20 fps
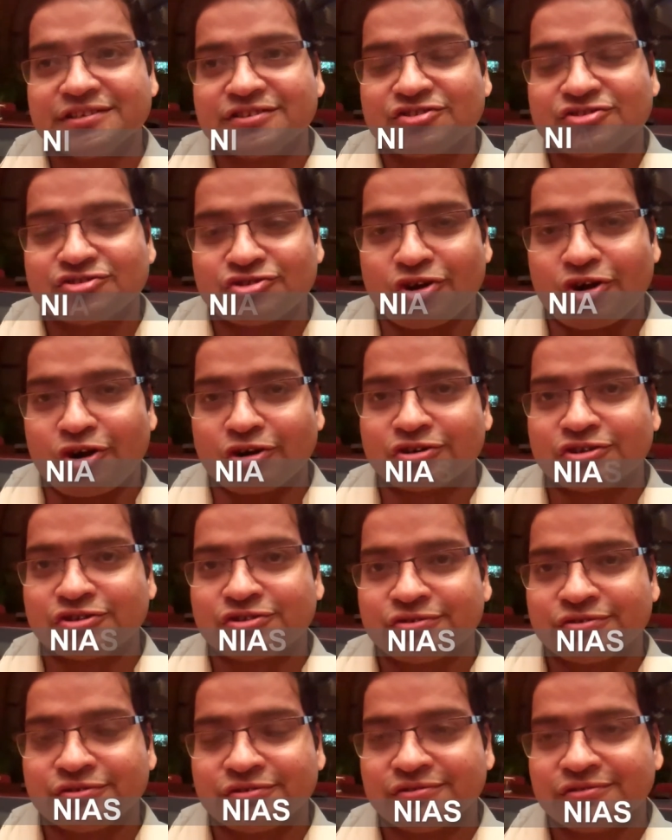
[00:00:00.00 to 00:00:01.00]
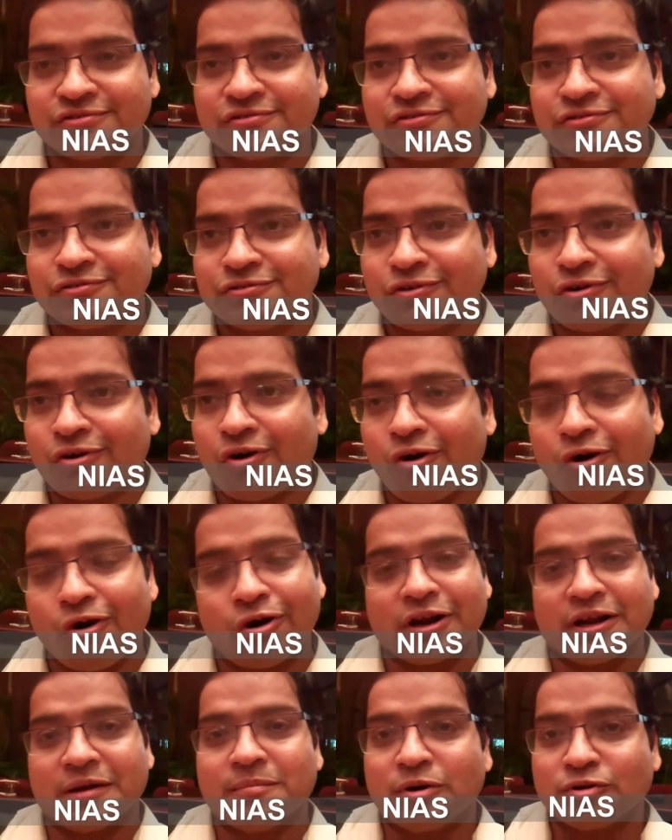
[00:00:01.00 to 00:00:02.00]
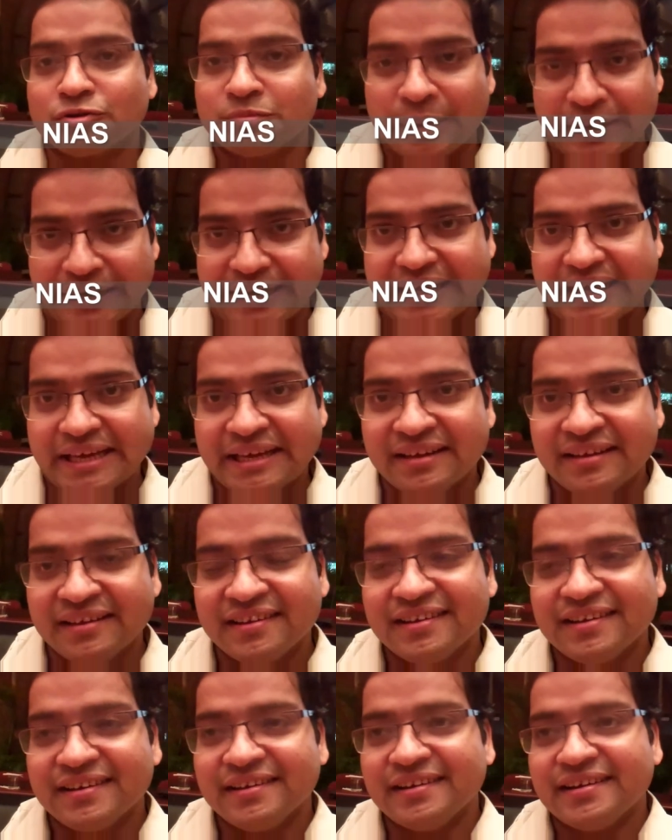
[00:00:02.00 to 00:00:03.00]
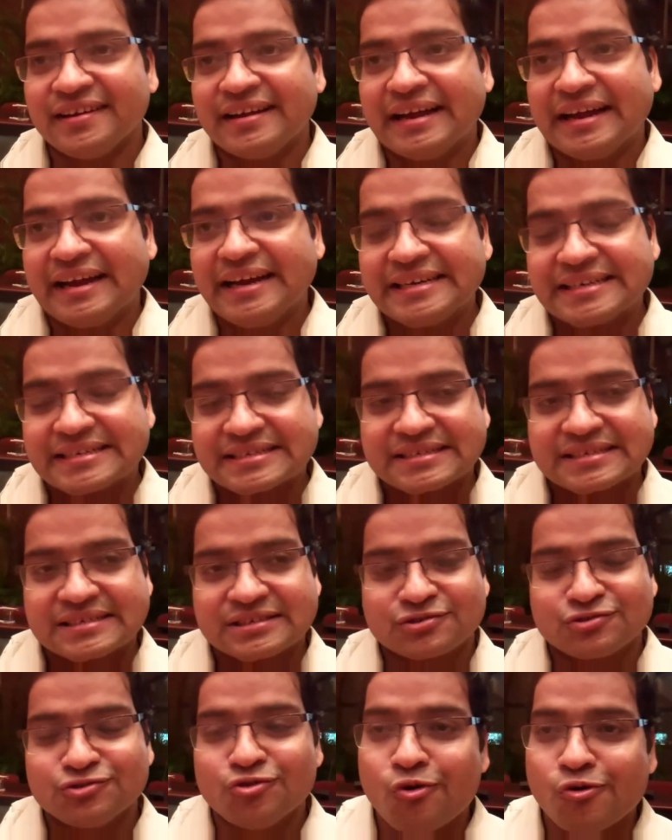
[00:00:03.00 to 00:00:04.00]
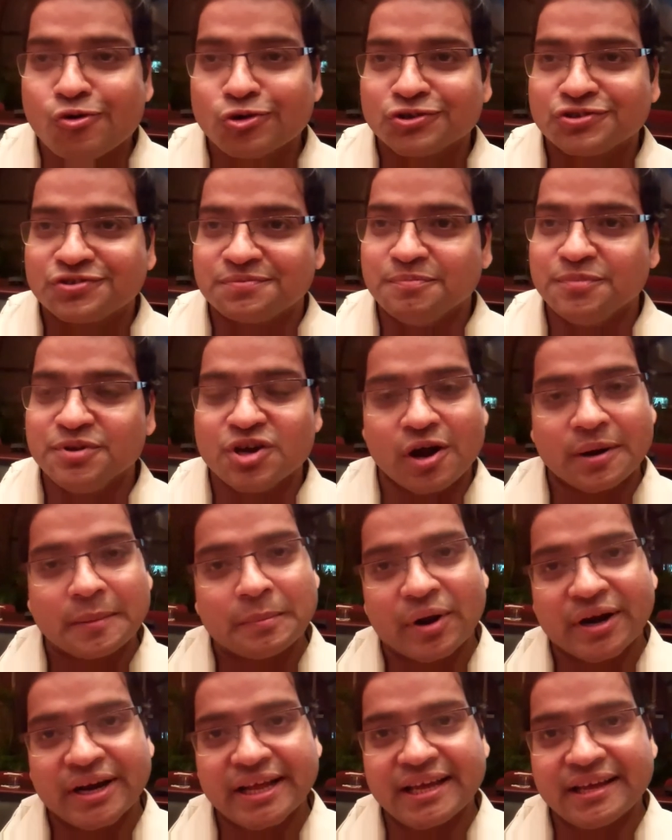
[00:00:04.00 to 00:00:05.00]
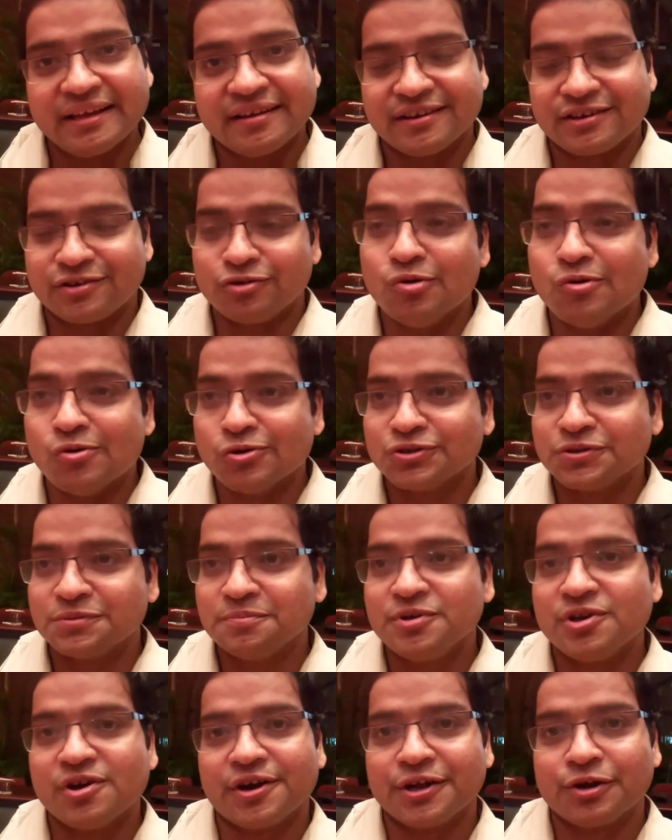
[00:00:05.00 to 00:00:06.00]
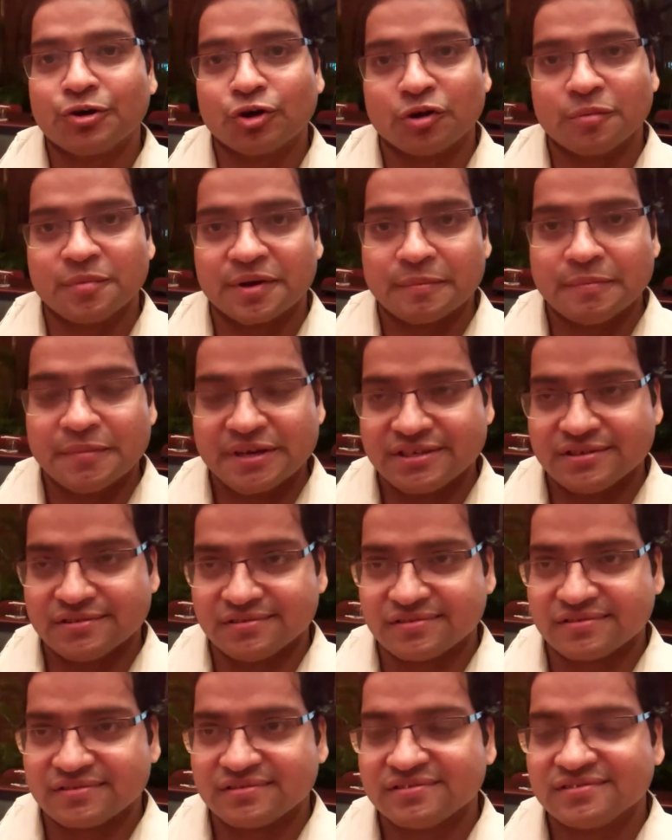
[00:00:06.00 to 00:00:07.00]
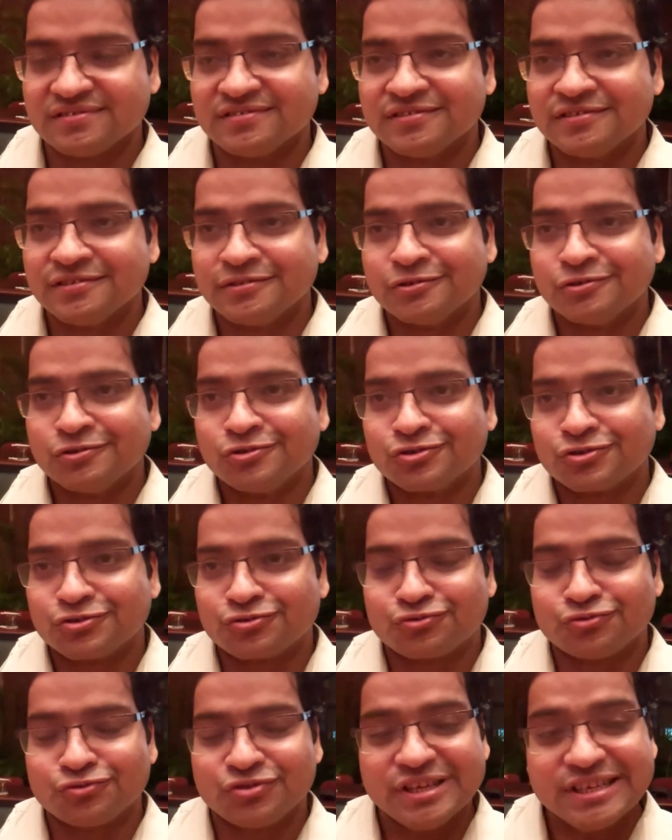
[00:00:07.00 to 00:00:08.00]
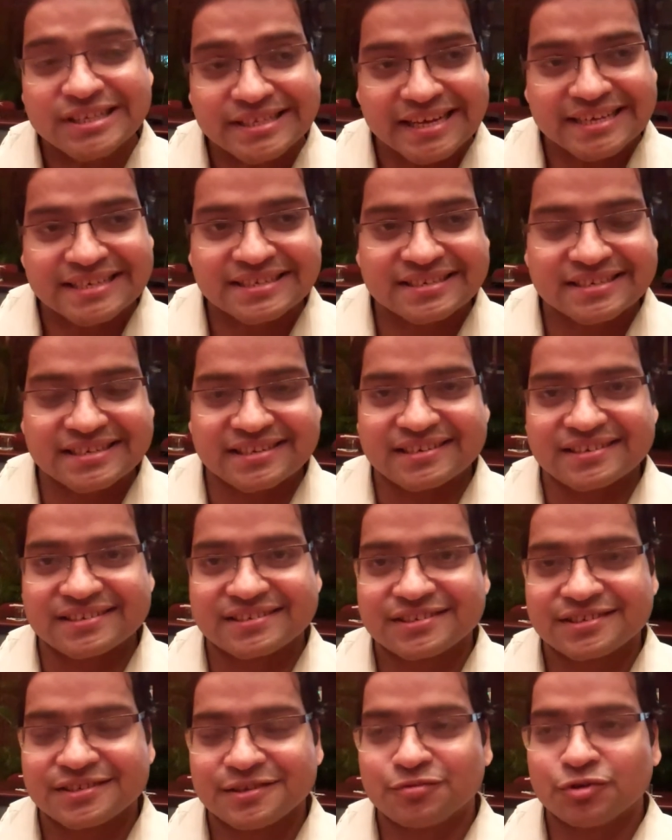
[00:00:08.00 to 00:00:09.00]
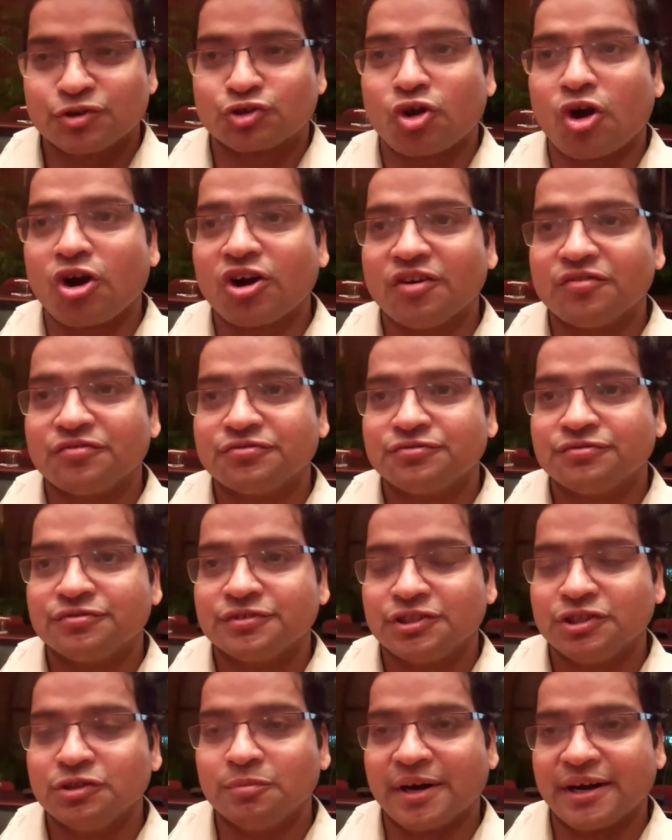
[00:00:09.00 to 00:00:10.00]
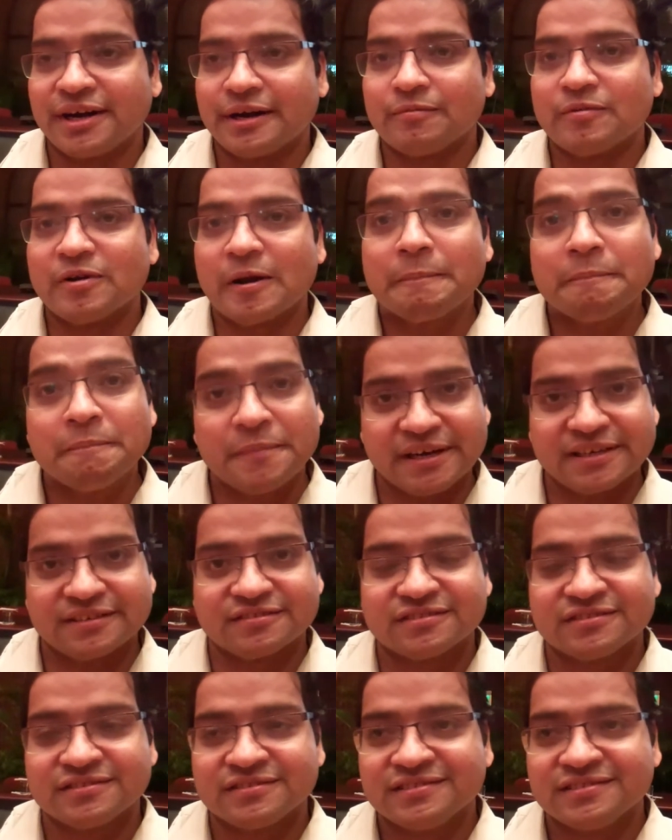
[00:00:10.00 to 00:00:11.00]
is not all about money. It goes beyond money, it goes beyond economic measures. So to this extent, if you talk of human development,